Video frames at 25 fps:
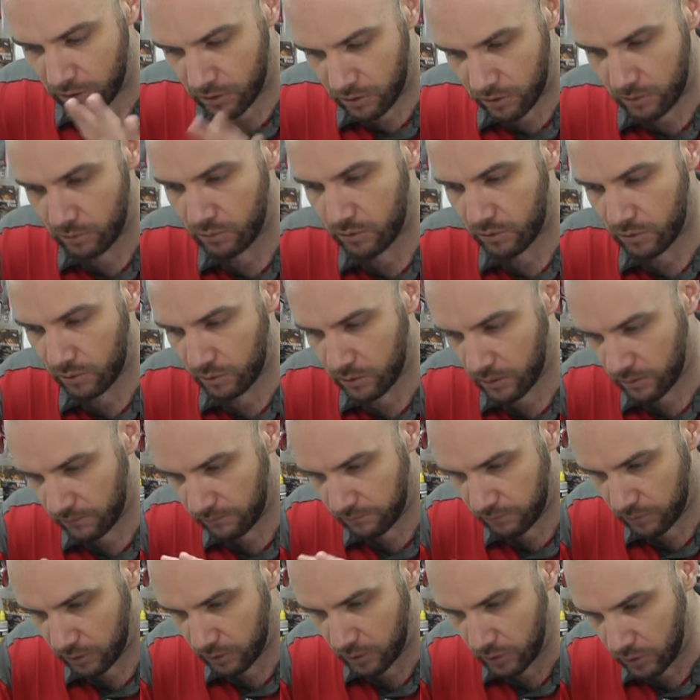you do sort
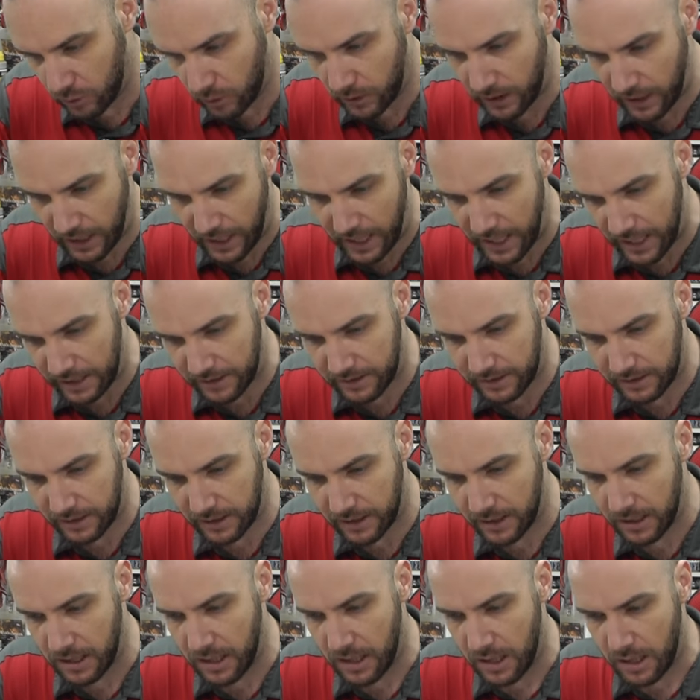of look at
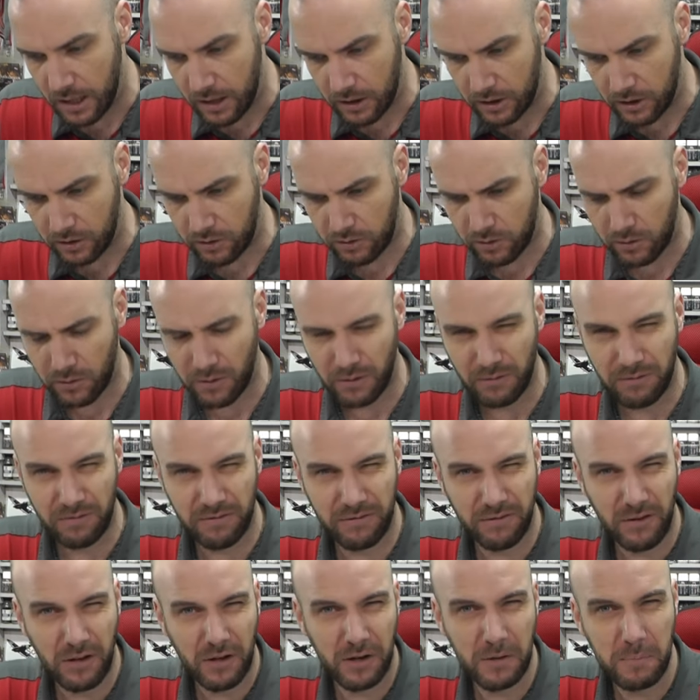it, you sort of
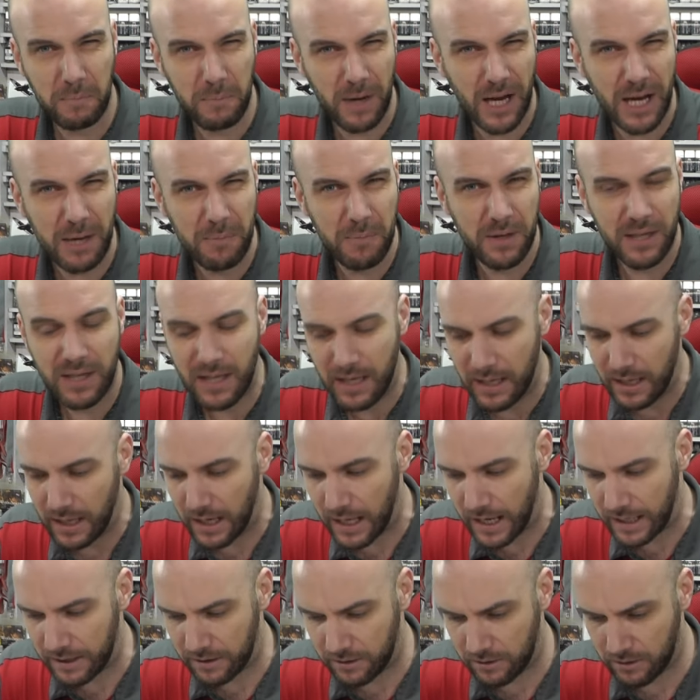follow maybe the
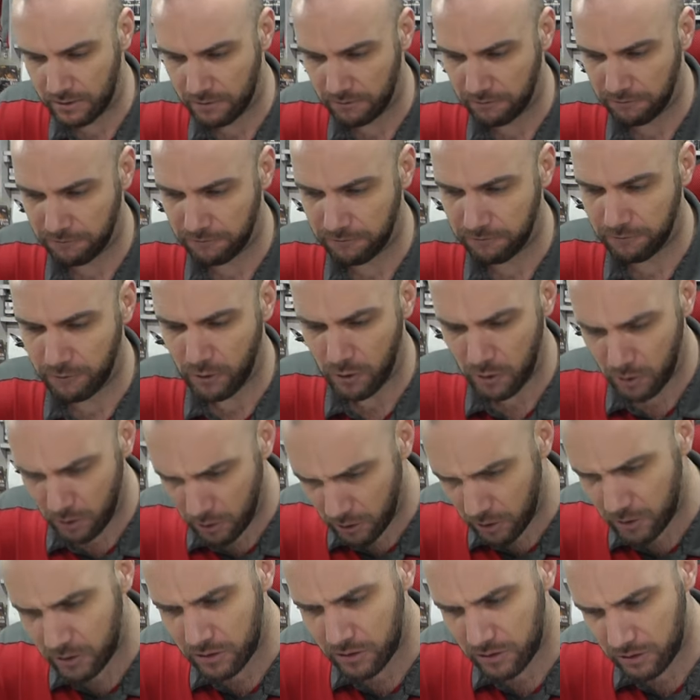letters
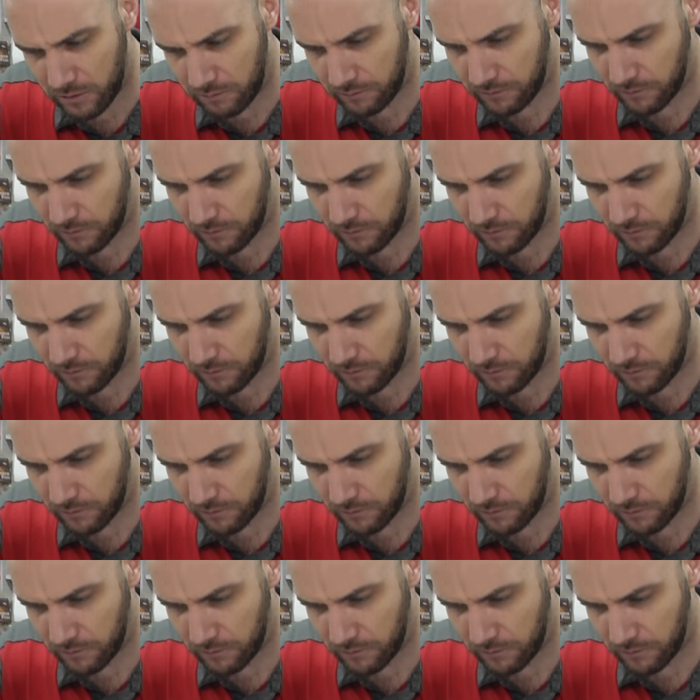first